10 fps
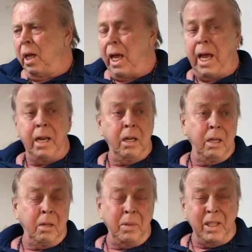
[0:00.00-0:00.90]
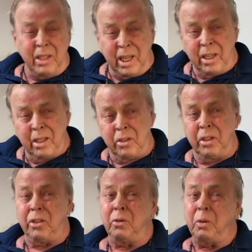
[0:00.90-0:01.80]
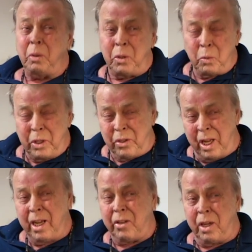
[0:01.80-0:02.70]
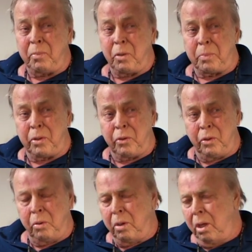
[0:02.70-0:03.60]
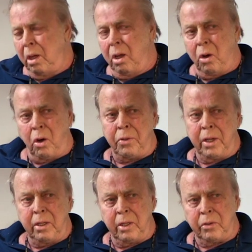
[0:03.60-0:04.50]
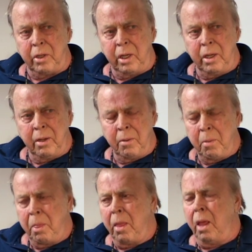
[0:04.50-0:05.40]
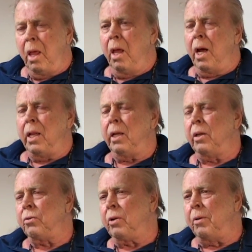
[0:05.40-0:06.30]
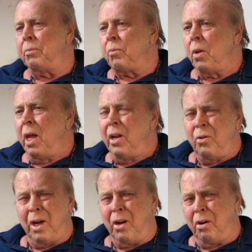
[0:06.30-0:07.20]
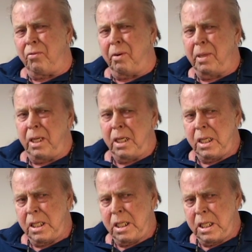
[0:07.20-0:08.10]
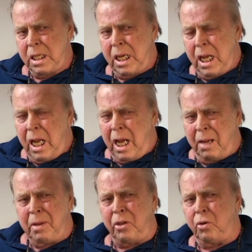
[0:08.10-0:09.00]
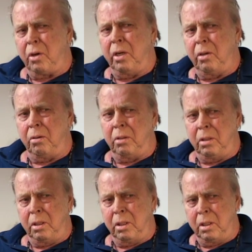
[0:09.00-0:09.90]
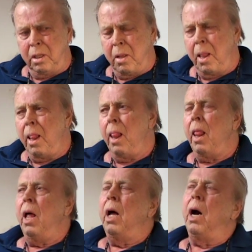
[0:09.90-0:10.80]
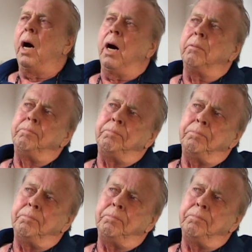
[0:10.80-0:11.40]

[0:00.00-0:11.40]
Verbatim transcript: And the meticulousness with which they attempt to pursue authenticity. I think that's great. Do I learn from it? I'm not sure I do. Um,